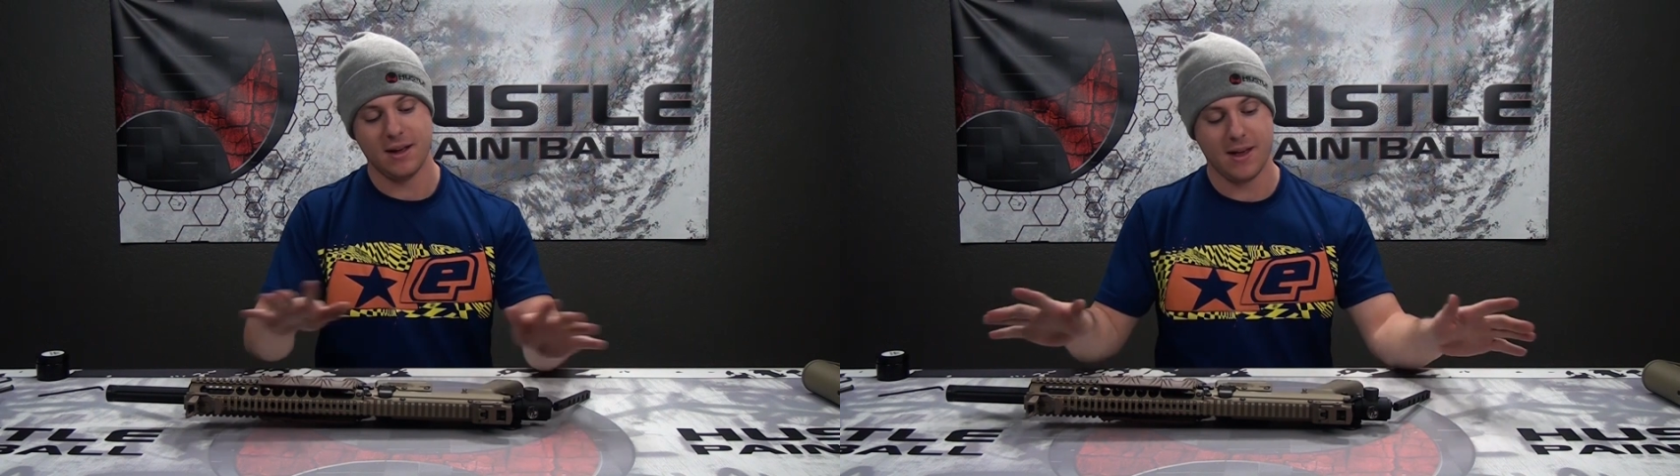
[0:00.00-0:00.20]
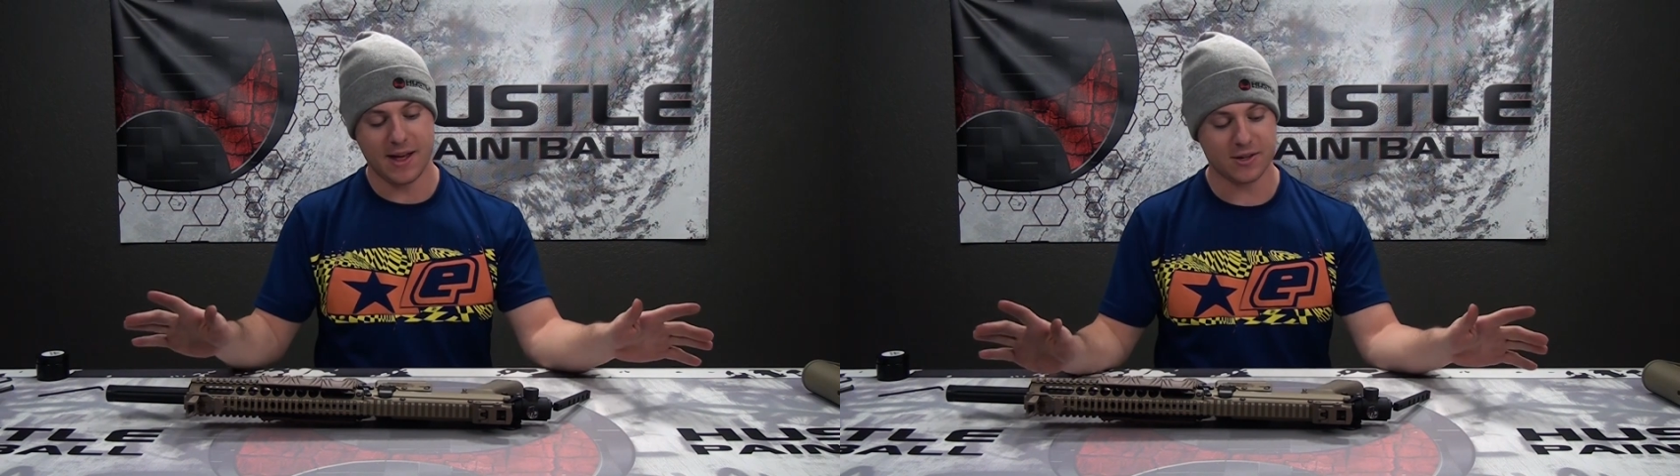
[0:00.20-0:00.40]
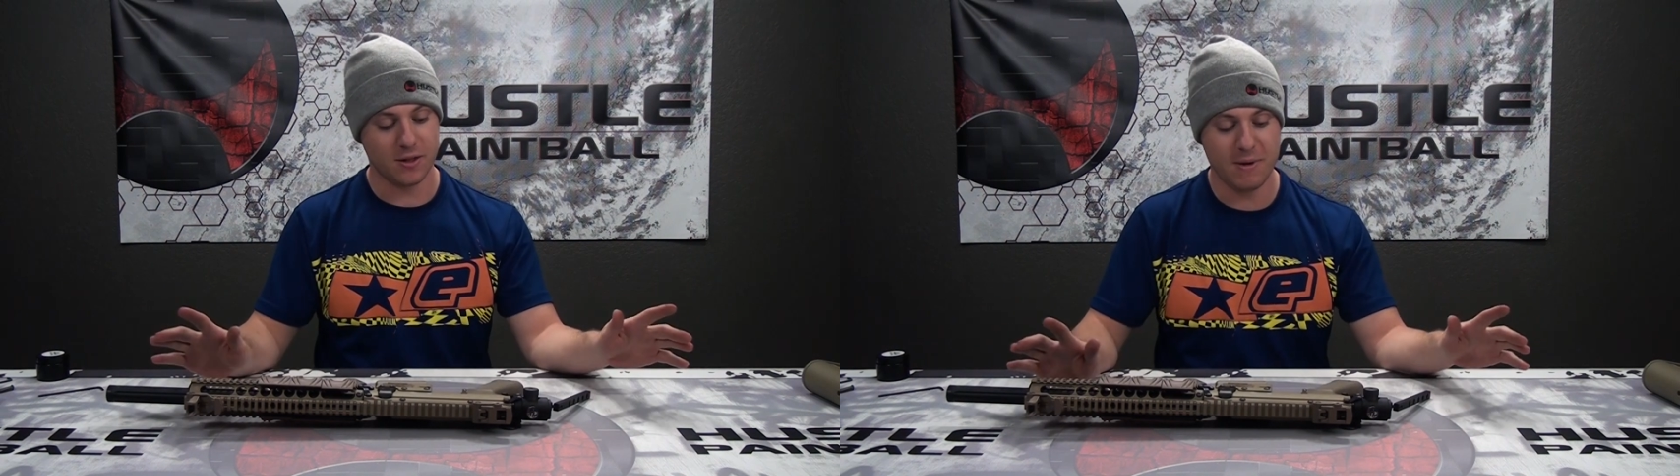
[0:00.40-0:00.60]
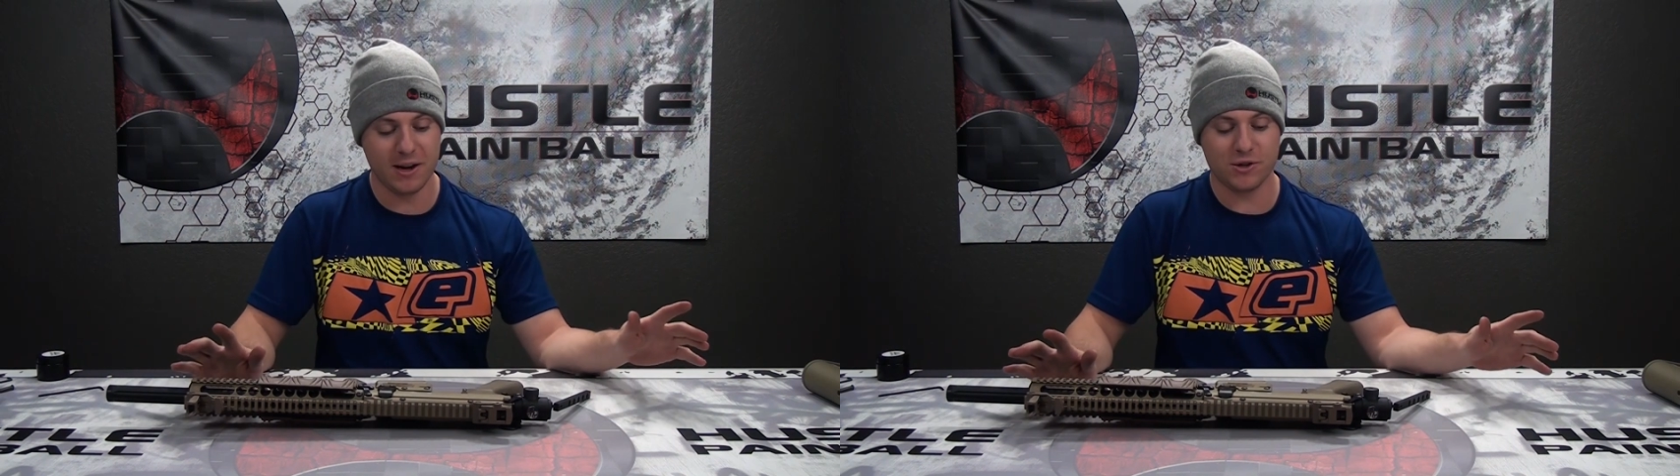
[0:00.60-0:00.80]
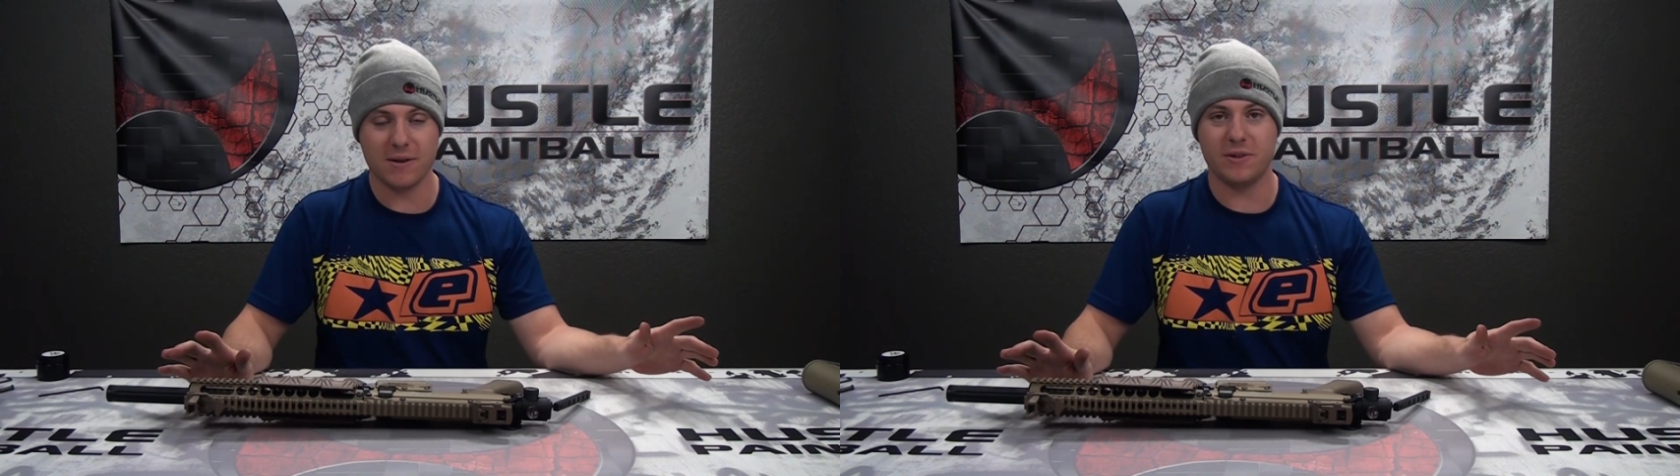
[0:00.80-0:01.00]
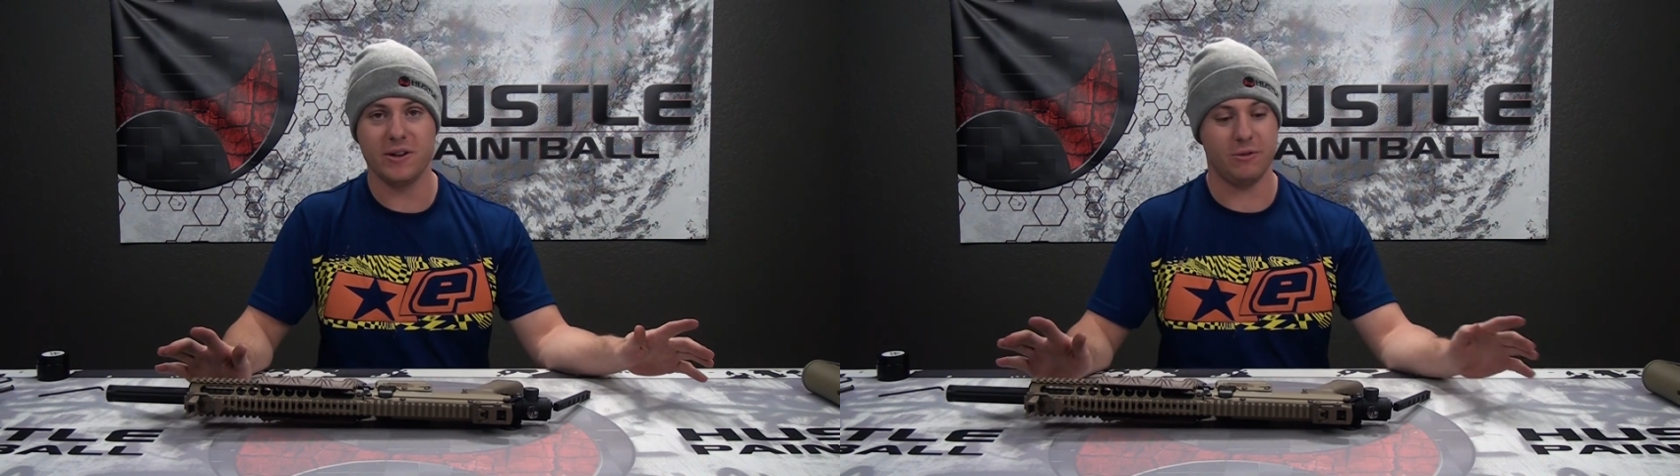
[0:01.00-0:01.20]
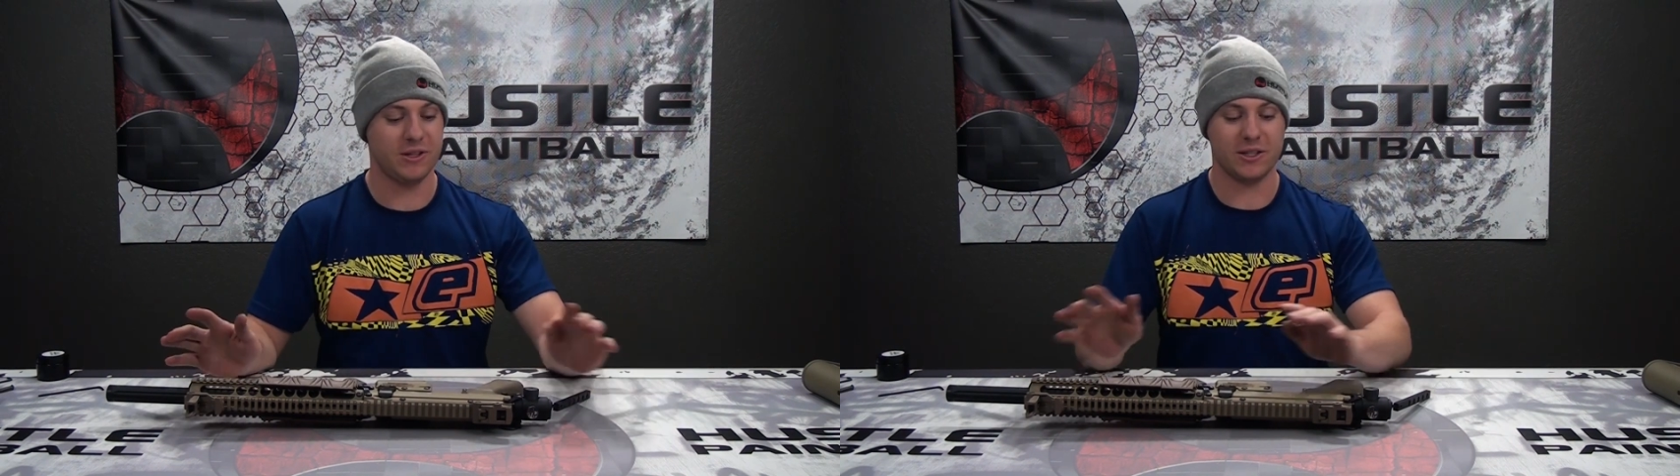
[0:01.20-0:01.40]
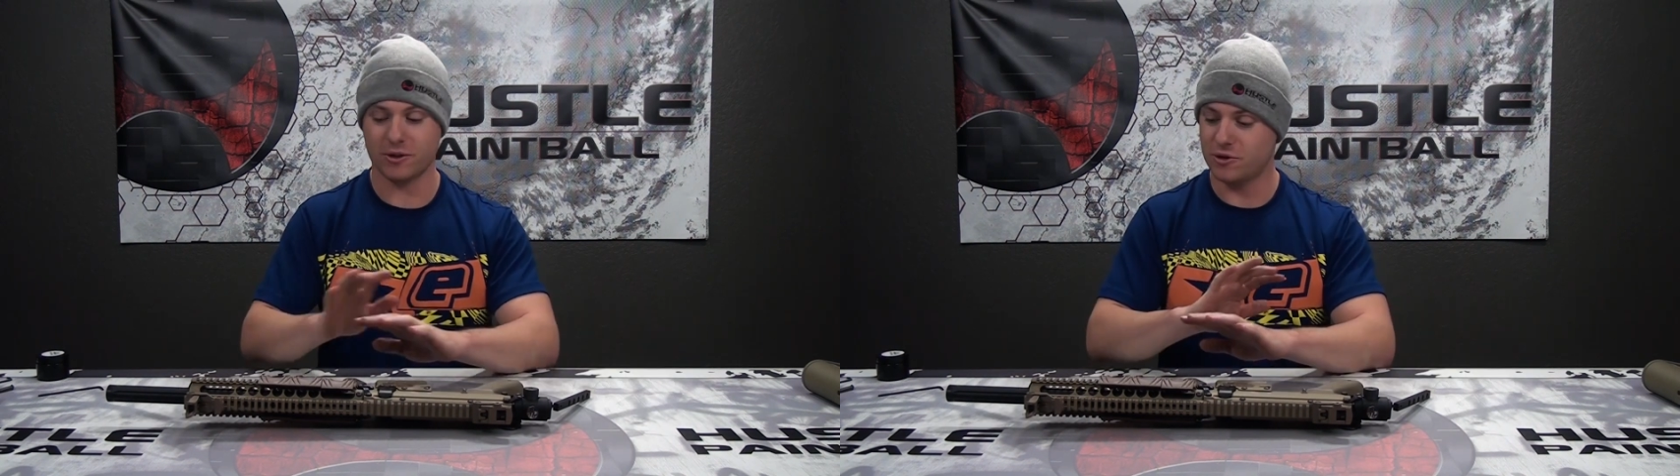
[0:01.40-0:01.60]
that's all the maintenance you have to do.
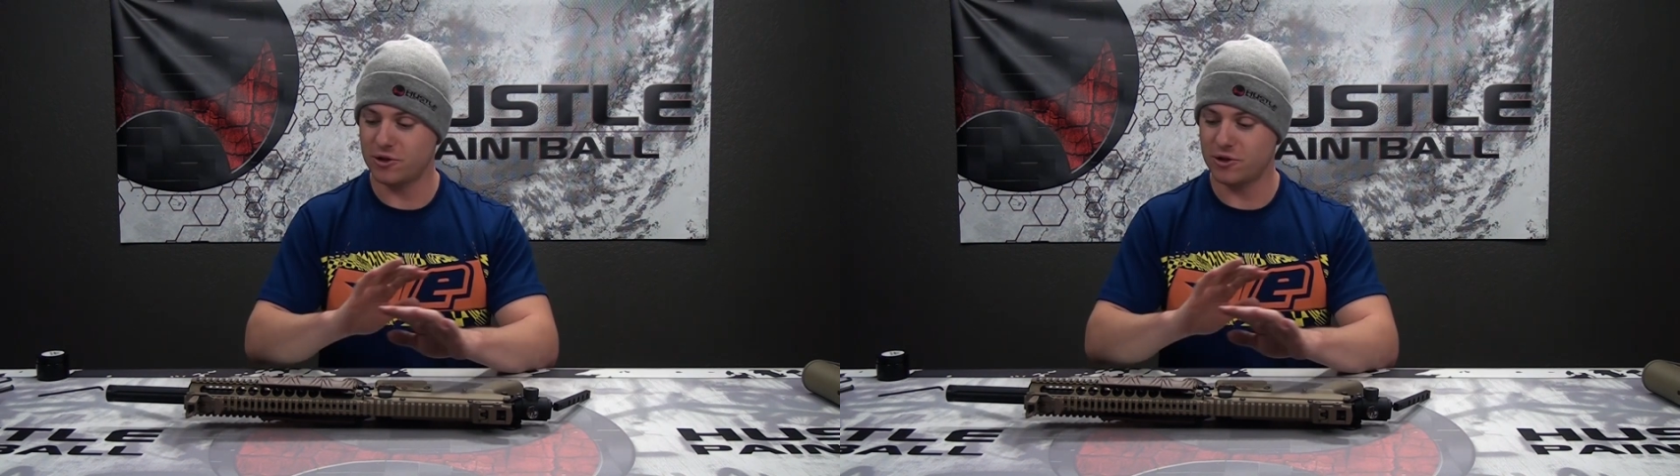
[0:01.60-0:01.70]
These things are